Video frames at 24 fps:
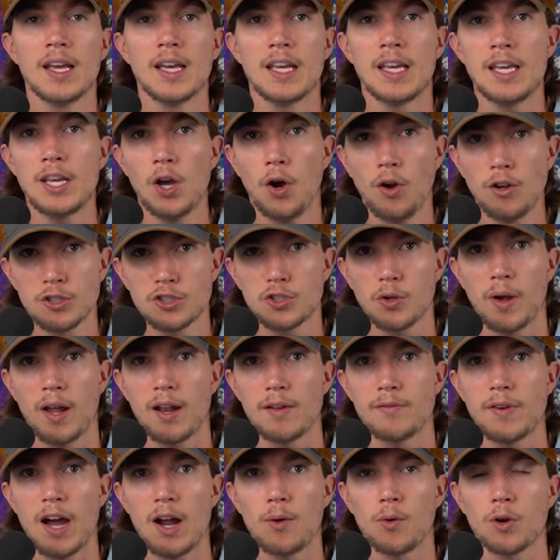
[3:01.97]
he also had a
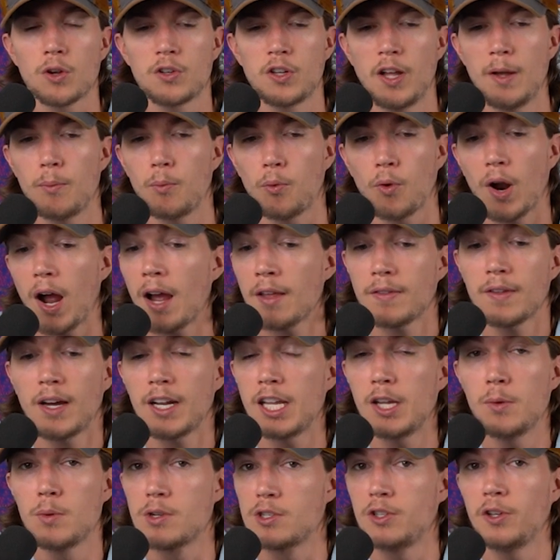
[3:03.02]
viral clip where I thought
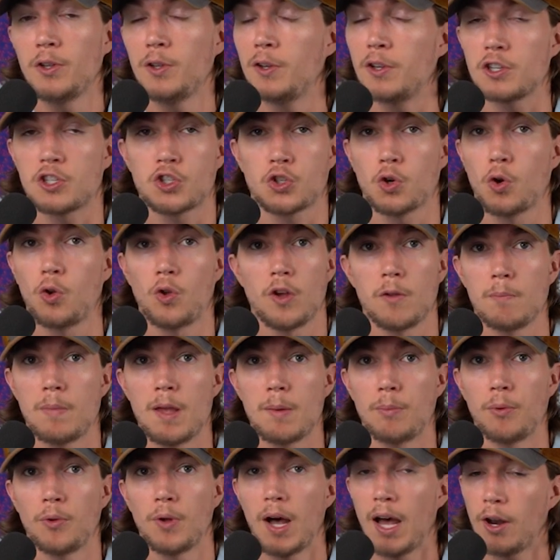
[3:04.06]
he was literally just trolling
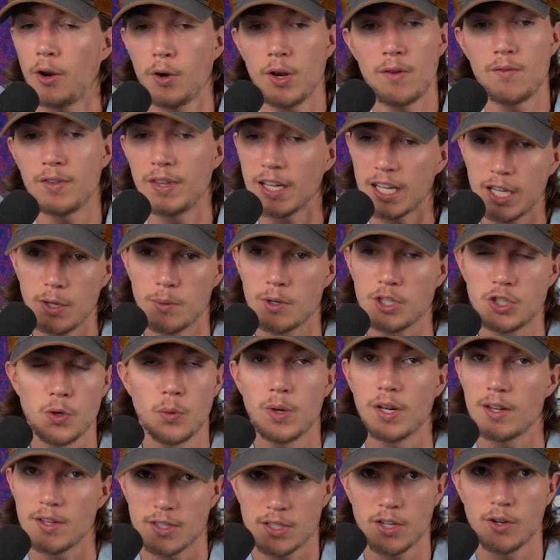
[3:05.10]
people. I don't even think he was
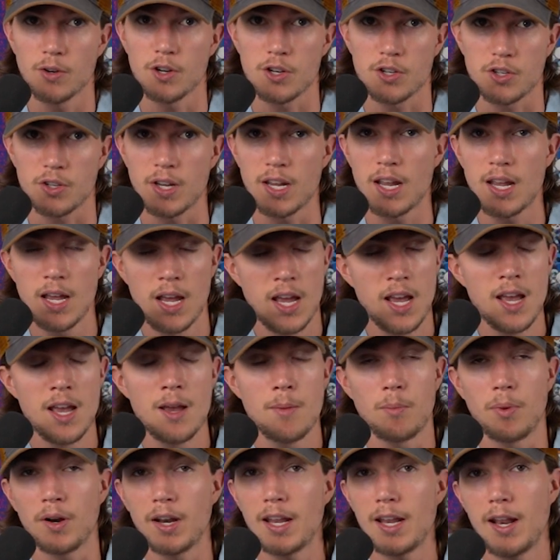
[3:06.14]
doing it seriously,
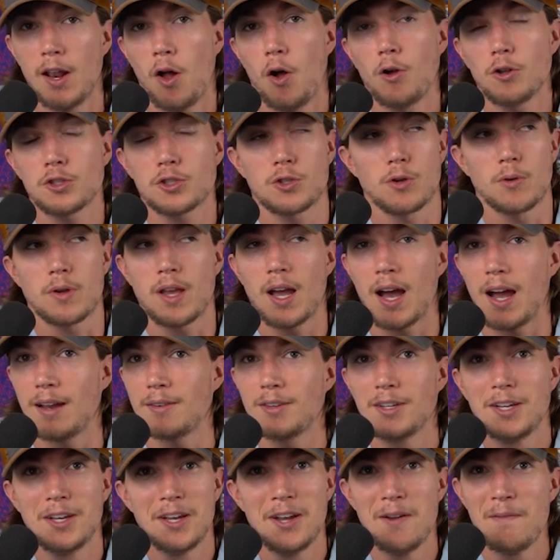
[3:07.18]
but it also got
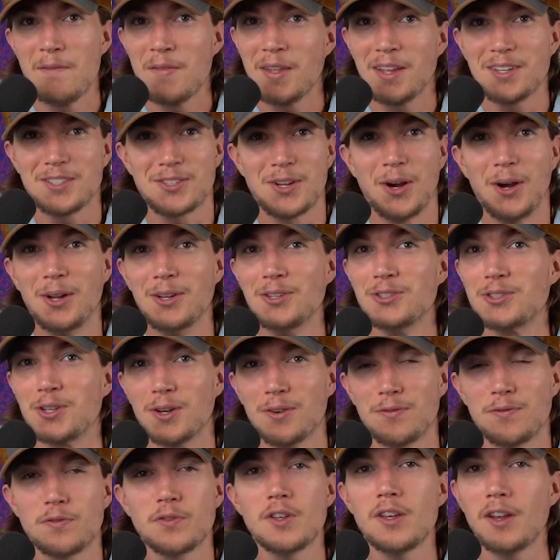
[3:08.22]
tons
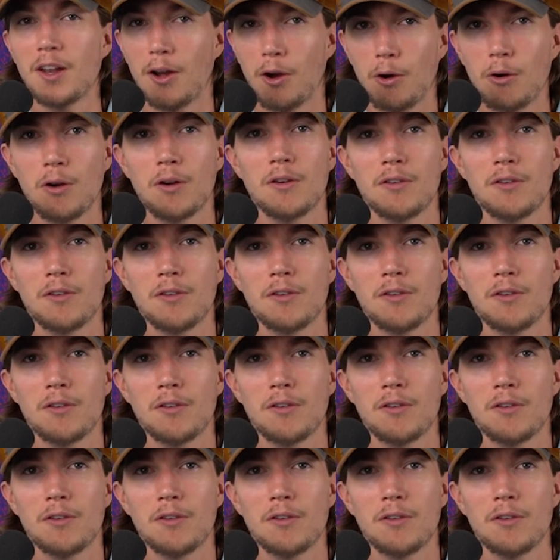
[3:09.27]
of, you know,